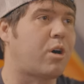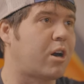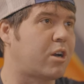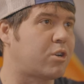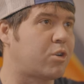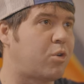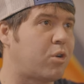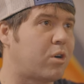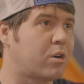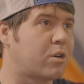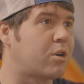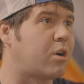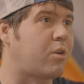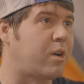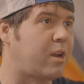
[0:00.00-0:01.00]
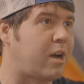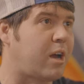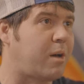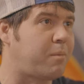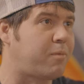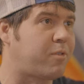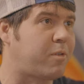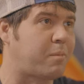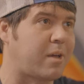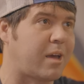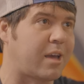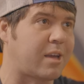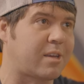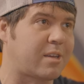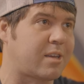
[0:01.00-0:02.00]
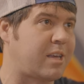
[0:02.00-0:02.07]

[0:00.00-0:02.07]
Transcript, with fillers: hardcore growing up from like